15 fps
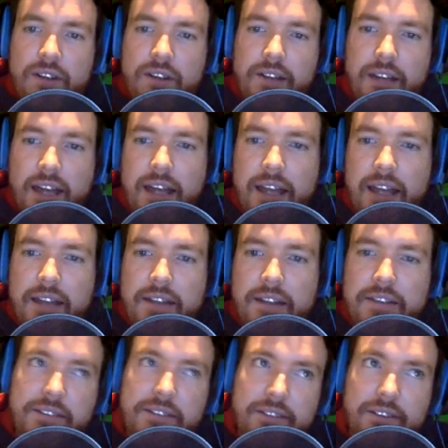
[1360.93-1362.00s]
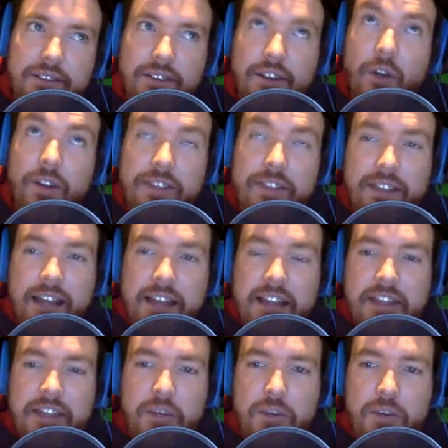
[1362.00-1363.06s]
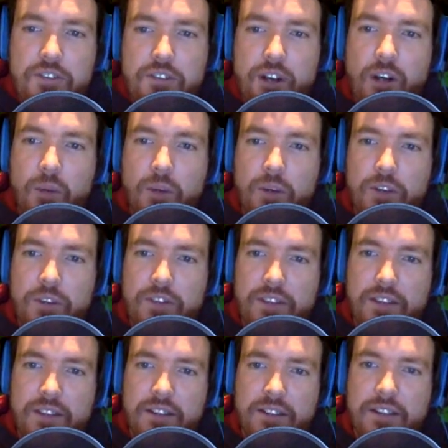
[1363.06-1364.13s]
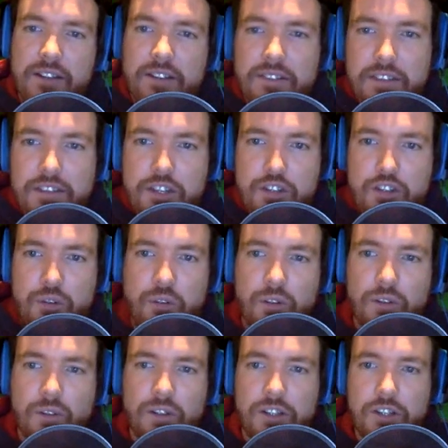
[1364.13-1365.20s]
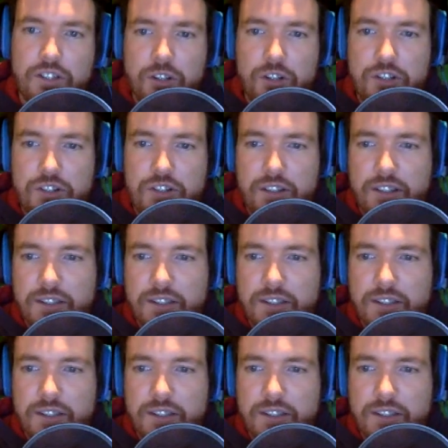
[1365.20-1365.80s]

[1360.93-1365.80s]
and the only thing I think we saw was the cathedral church thingy.